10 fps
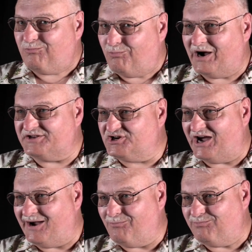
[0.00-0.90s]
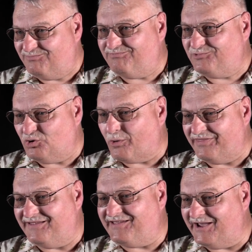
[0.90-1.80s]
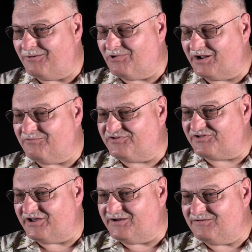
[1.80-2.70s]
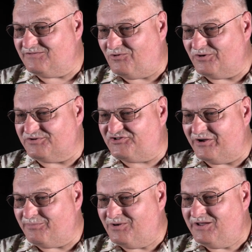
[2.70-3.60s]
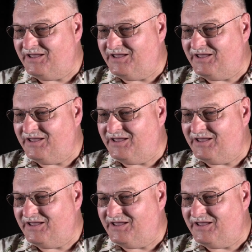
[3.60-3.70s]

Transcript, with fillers: my job during the day when I was uh, on ship